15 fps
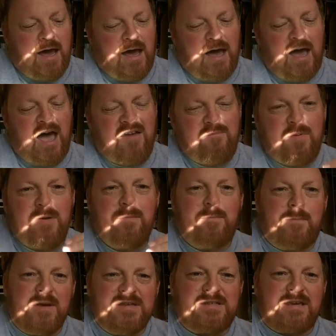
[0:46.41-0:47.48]
I've been
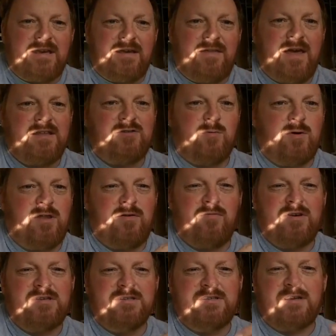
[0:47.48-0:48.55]
busy, and that's one of the
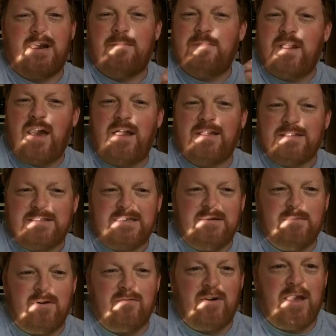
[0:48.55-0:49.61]
reasons that I'm not at
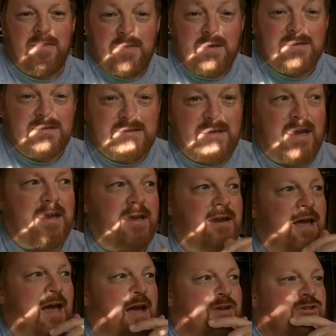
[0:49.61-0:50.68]
SEMA right this
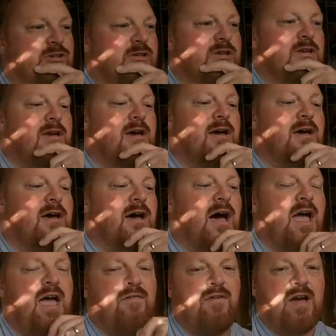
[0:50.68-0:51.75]
second, actually.
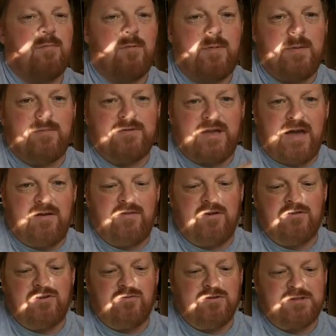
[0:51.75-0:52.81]
I have a couple people down
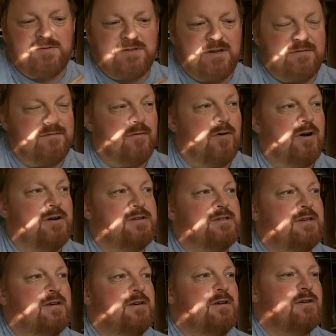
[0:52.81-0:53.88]
there doing some stuff for
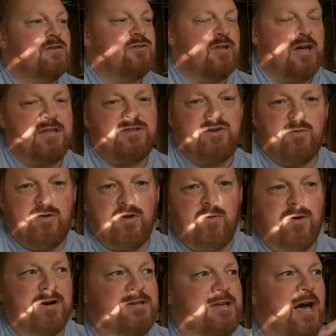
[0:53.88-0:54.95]
us, so that totally
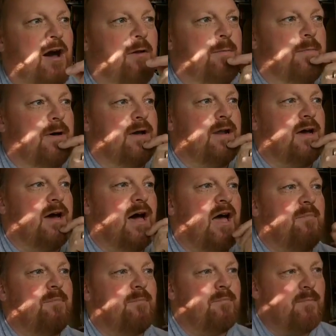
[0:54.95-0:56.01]
works out. But
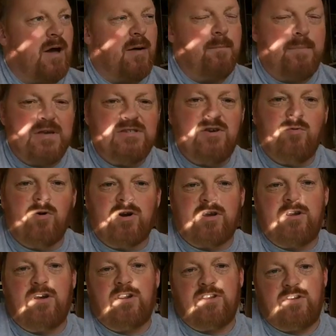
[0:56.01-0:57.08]
I'm busy
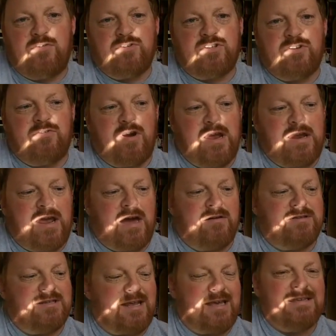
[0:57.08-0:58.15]
working on Houston right
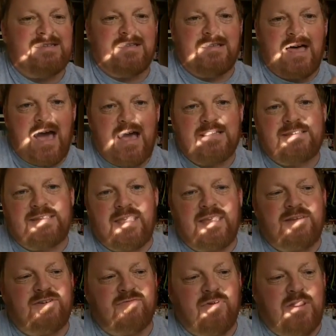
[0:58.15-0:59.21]
now. Today is the last
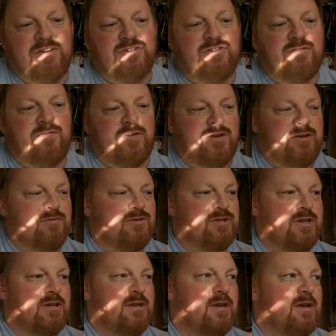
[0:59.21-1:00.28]
day to register for
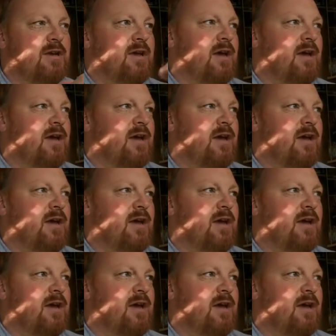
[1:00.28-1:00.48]
Houston.